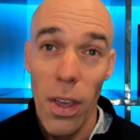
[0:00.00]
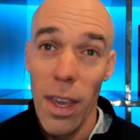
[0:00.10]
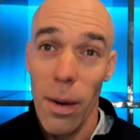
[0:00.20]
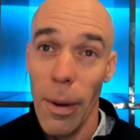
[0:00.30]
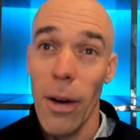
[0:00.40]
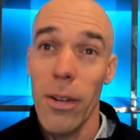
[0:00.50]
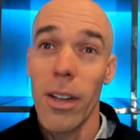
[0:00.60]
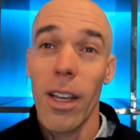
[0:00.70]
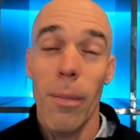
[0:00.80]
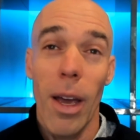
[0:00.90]
or thinking about
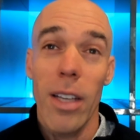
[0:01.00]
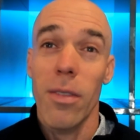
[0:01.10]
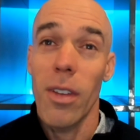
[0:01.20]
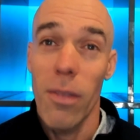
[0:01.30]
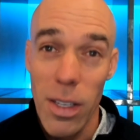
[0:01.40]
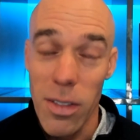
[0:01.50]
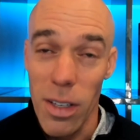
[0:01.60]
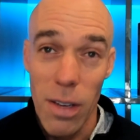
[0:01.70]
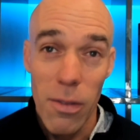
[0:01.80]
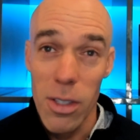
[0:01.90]
passively
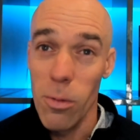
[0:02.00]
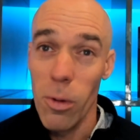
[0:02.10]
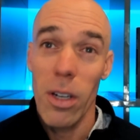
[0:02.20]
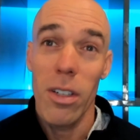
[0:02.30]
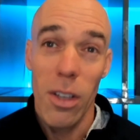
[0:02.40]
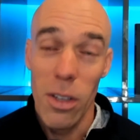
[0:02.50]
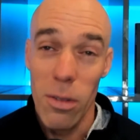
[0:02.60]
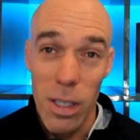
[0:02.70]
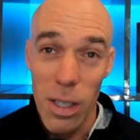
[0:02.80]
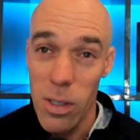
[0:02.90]
investing. Because everything's weird until
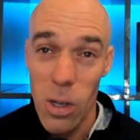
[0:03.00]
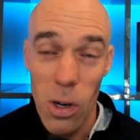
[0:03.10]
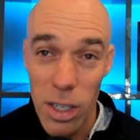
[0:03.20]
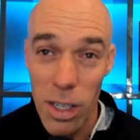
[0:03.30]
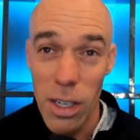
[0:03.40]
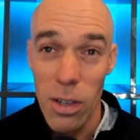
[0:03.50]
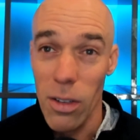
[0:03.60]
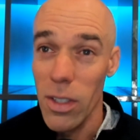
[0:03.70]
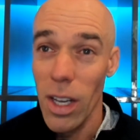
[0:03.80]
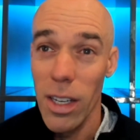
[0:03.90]
you get started in it or
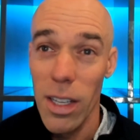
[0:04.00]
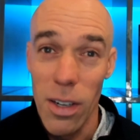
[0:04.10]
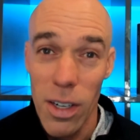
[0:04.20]
you've done it.